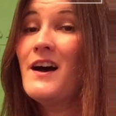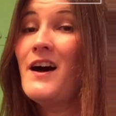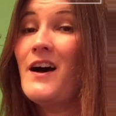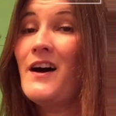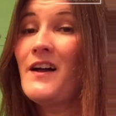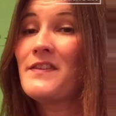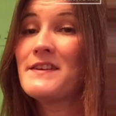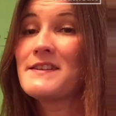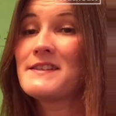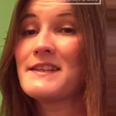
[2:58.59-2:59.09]

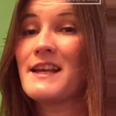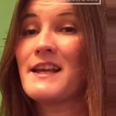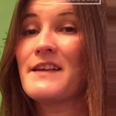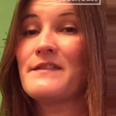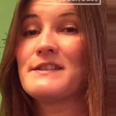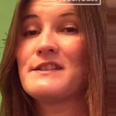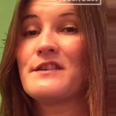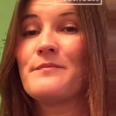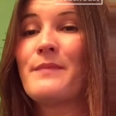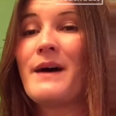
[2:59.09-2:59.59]
on the
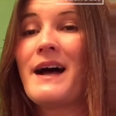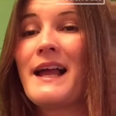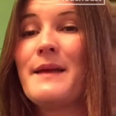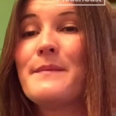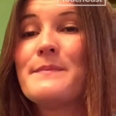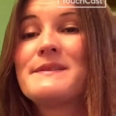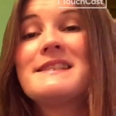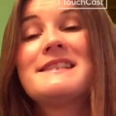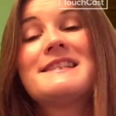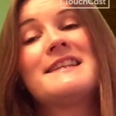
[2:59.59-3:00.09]
service of
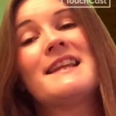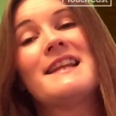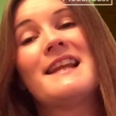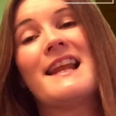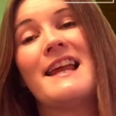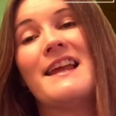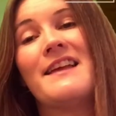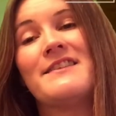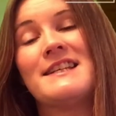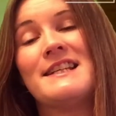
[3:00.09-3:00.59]
pipes to the
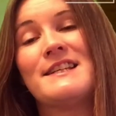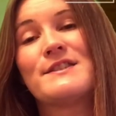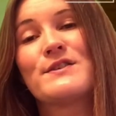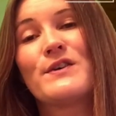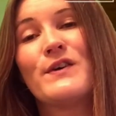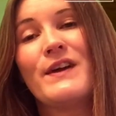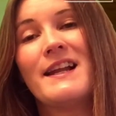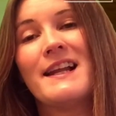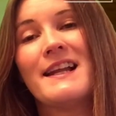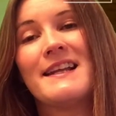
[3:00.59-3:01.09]
ladies'
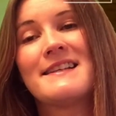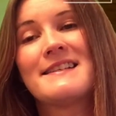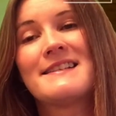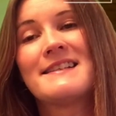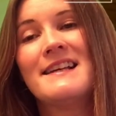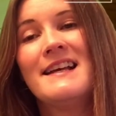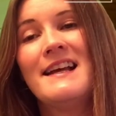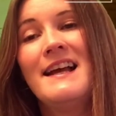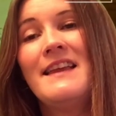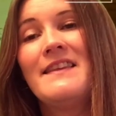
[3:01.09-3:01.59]

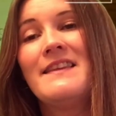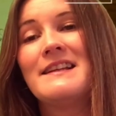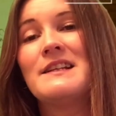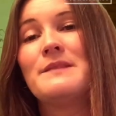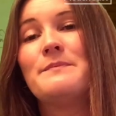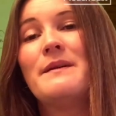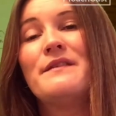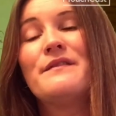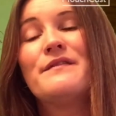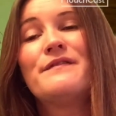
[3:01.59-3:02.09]
toilets that
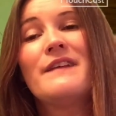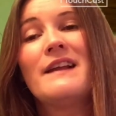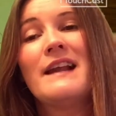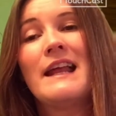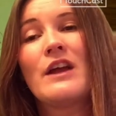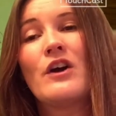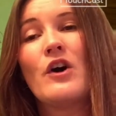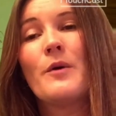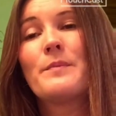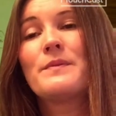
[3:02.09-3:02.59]
had been
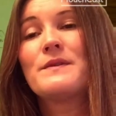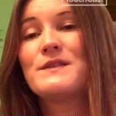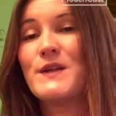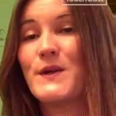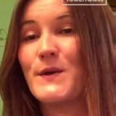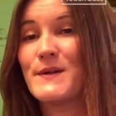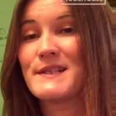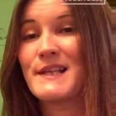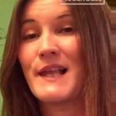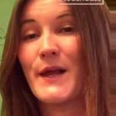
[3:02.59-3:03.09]
filling up
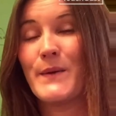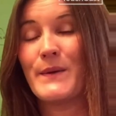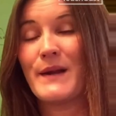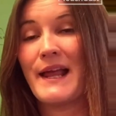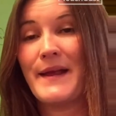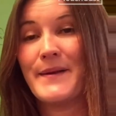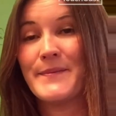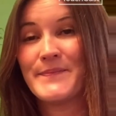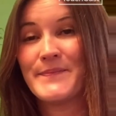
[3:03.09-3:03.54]
too slowly.